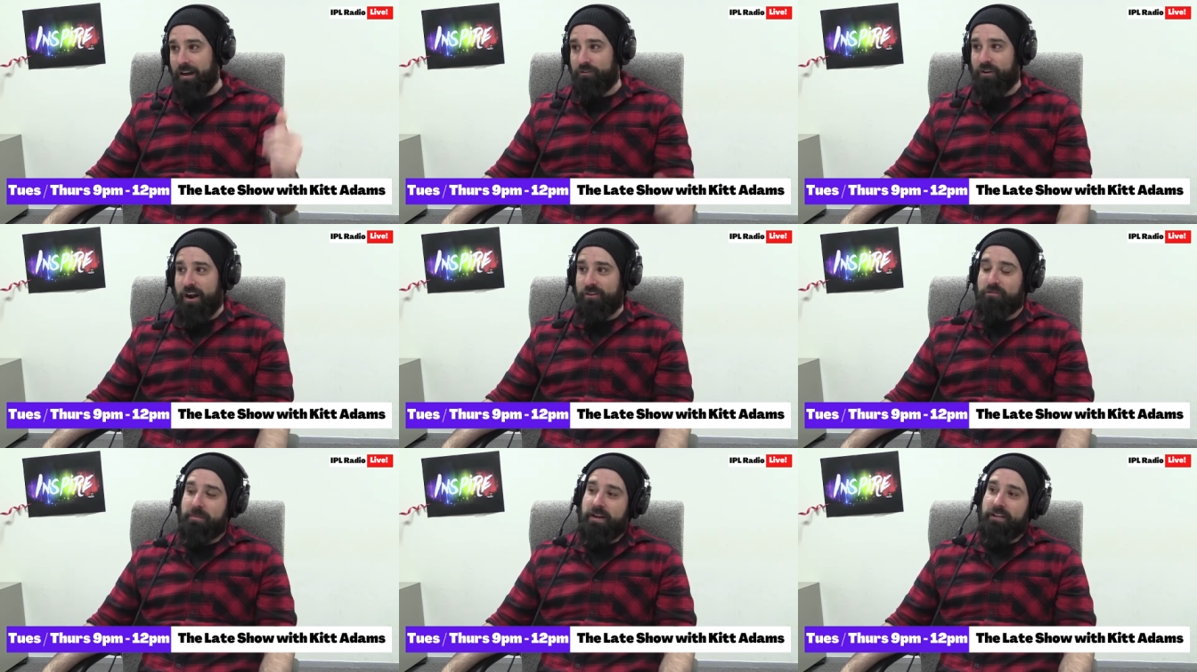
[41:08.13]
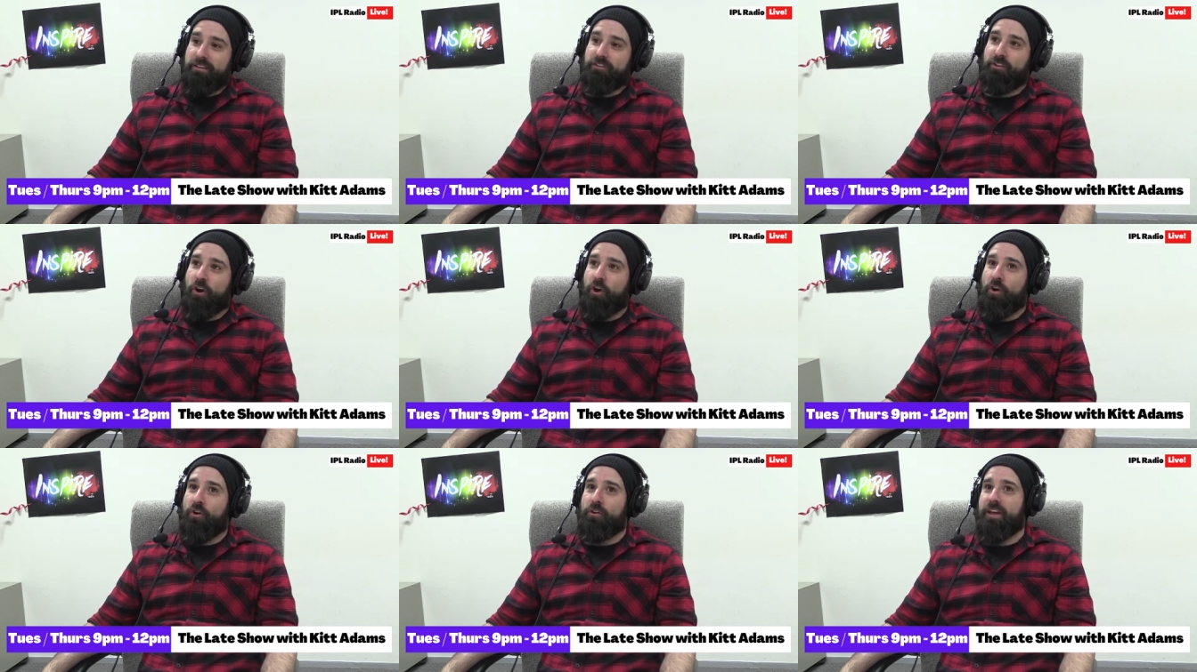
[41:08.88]
Under a minute.
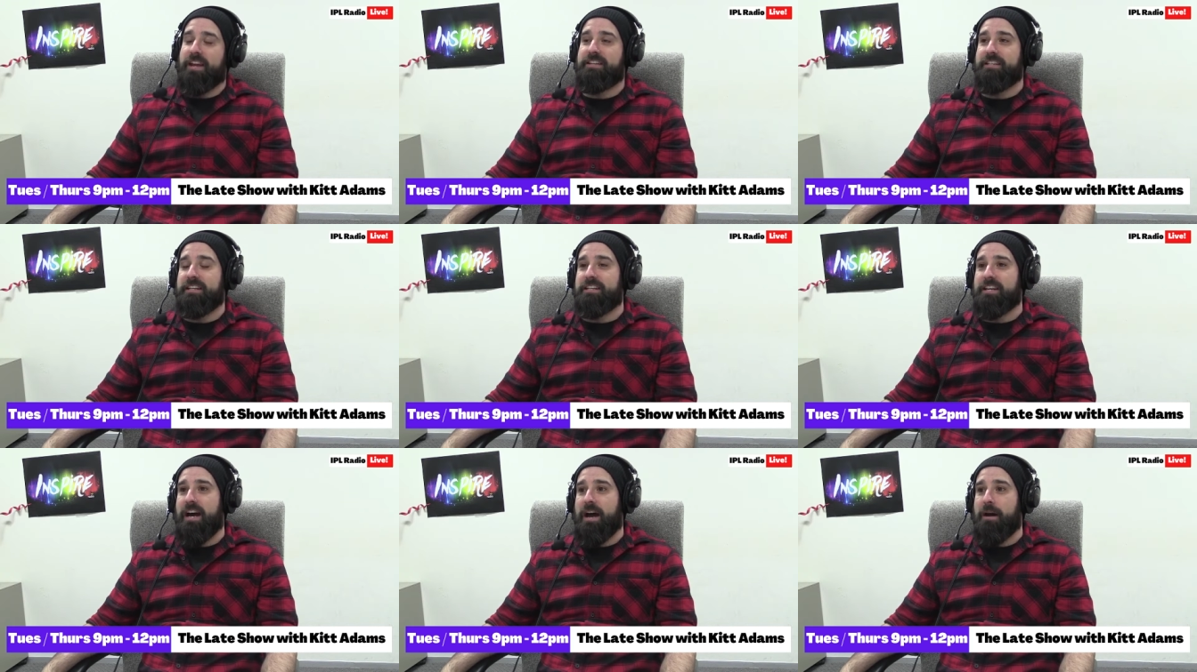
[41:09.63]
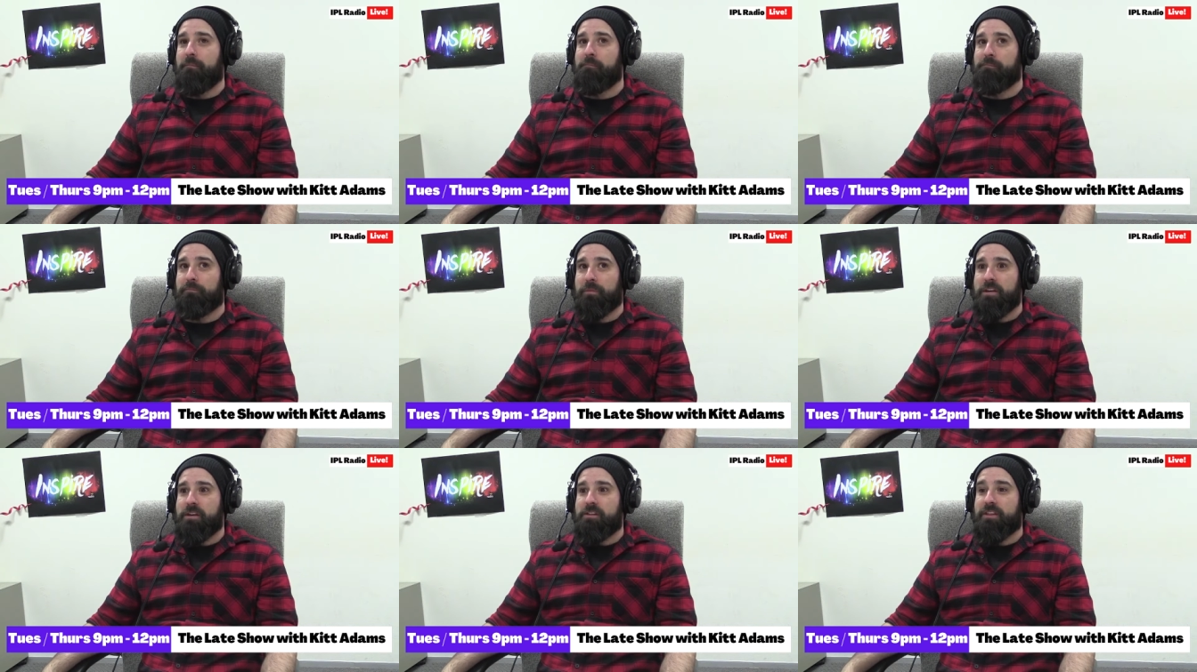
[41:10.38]
So they did
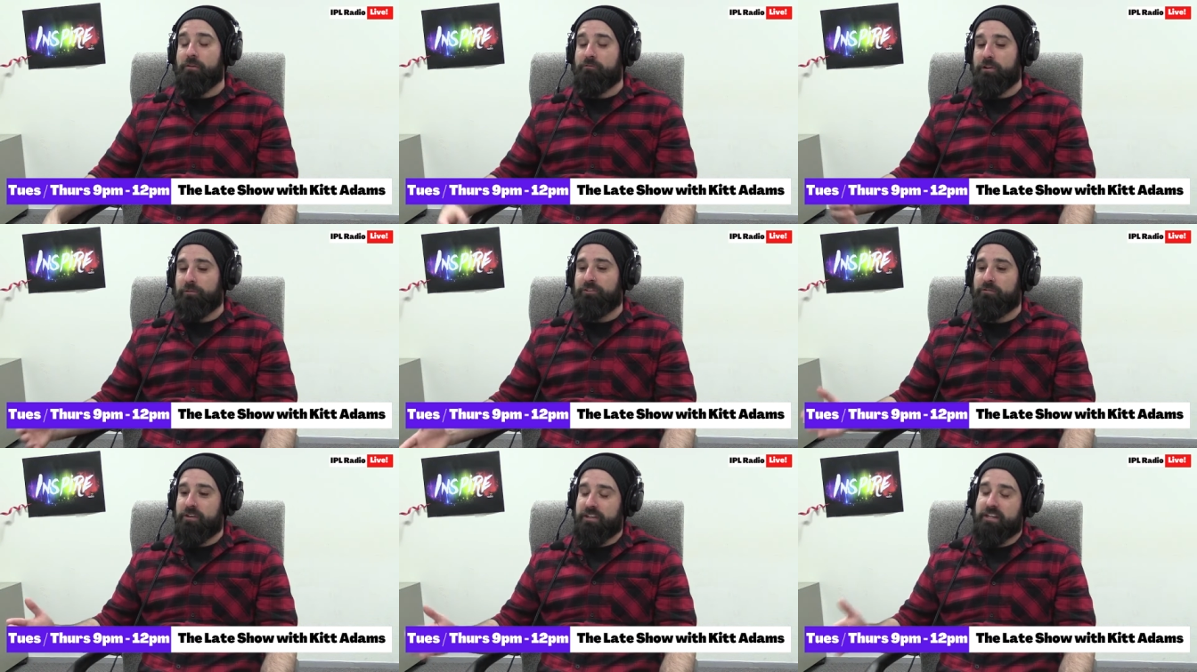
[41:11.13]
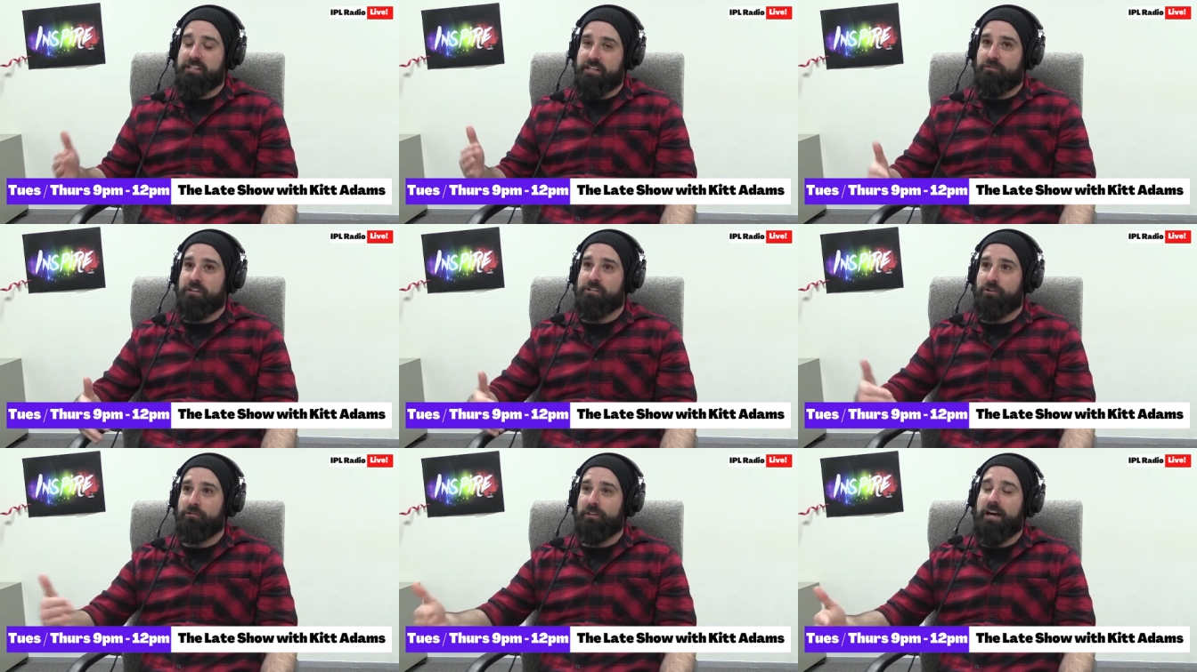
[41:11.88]
their Series
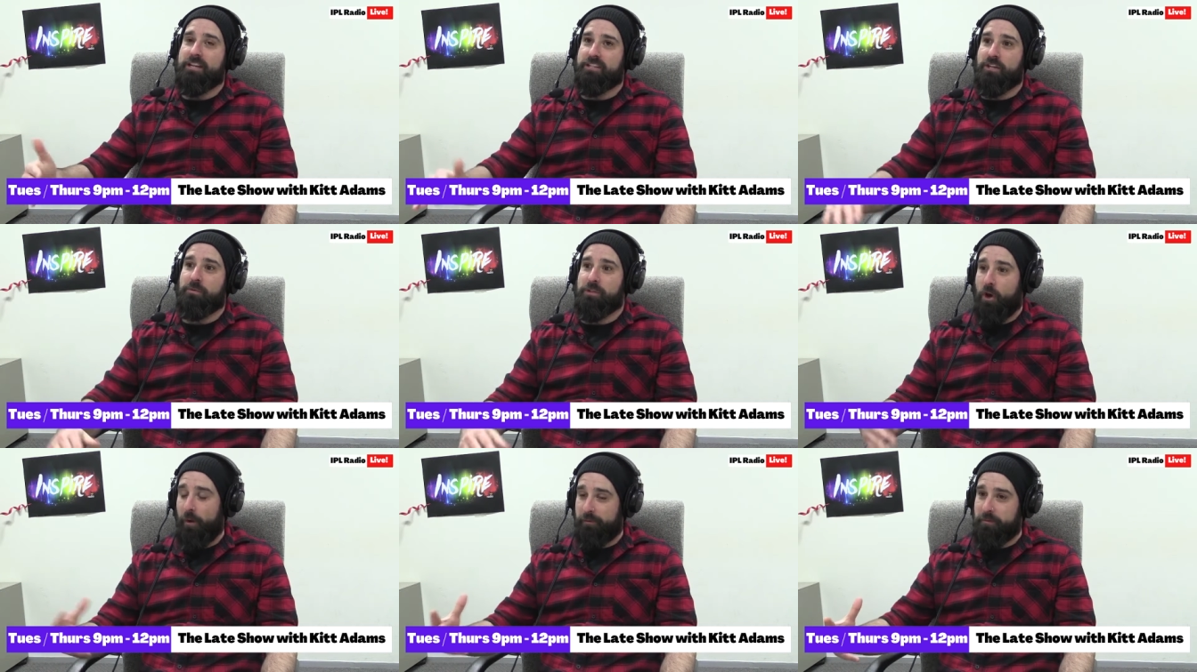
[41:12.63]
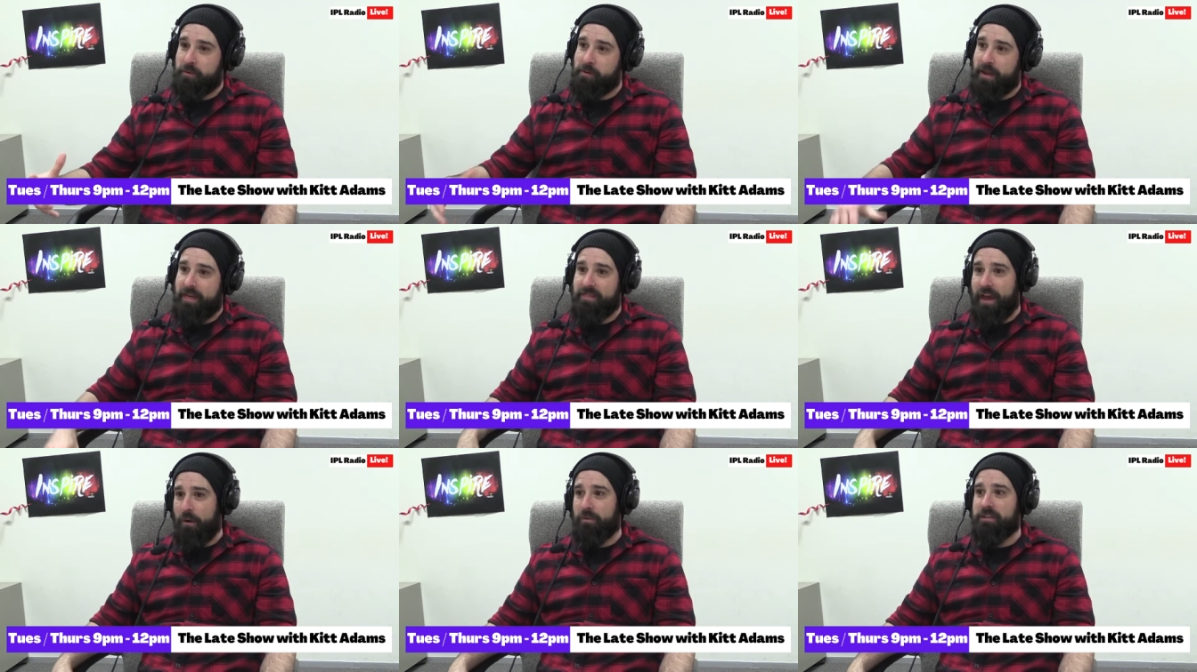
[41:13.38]
2 last year was Optimum, and
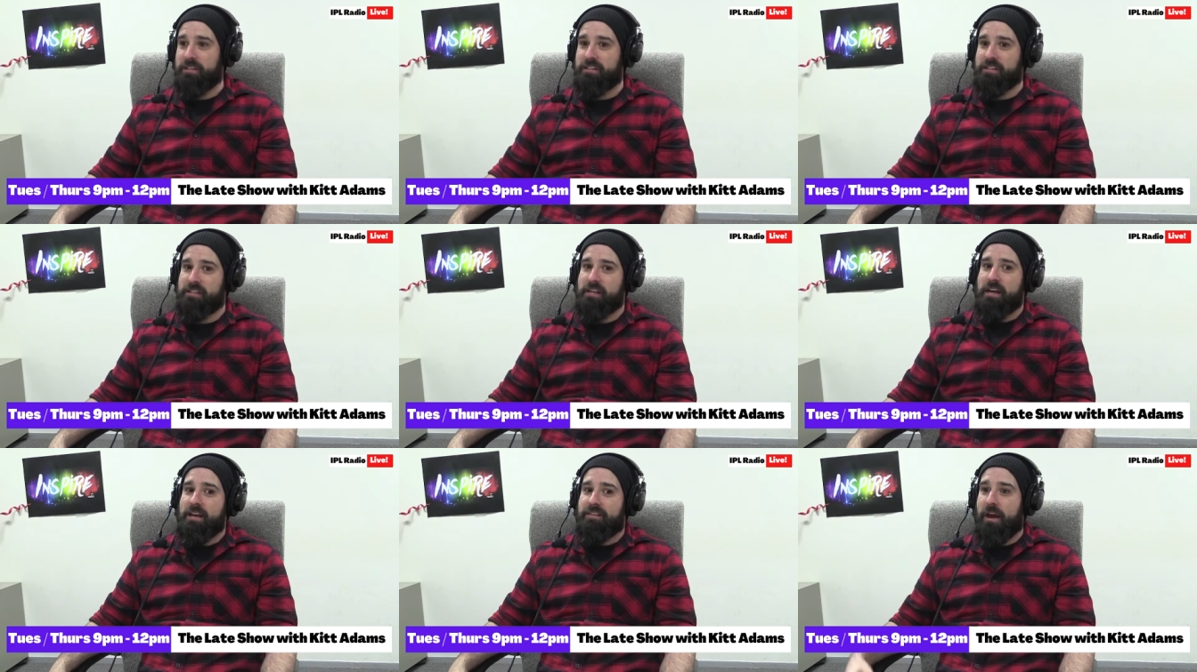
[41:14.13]
that was the